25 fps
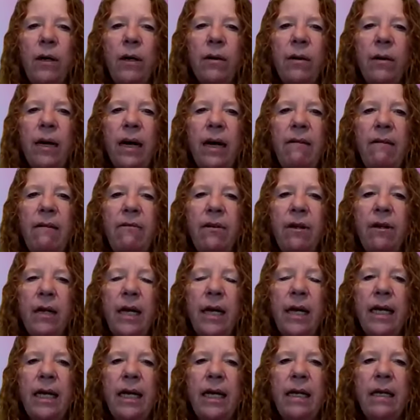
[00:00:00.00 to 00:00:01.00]
where I feel
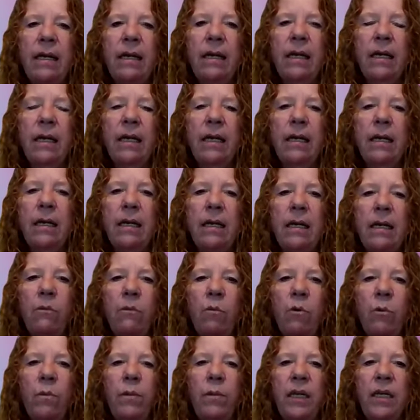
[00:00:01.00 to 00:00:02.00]
like
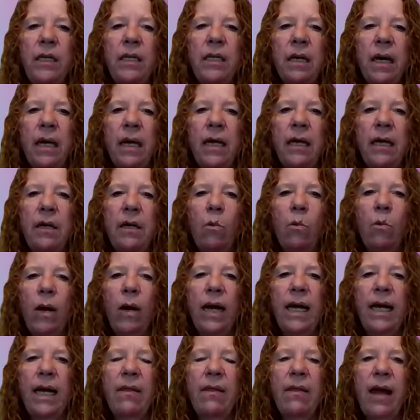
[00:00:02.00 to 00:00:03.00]
it will be done in a
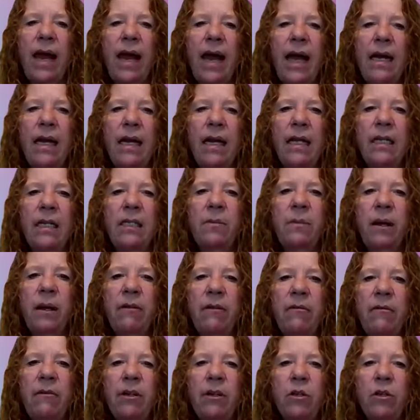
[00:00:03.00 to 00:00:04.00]
way that is
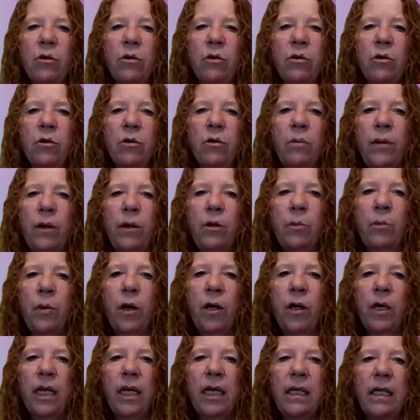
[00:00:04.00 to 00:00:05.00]
beneficial to
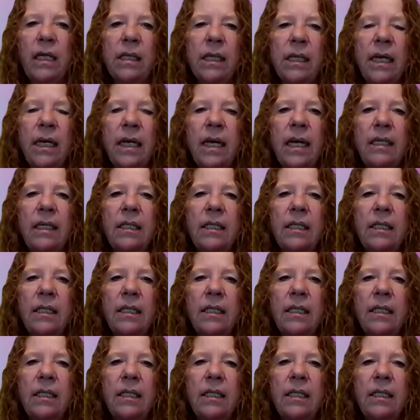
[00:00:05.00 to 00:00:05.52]
both parties.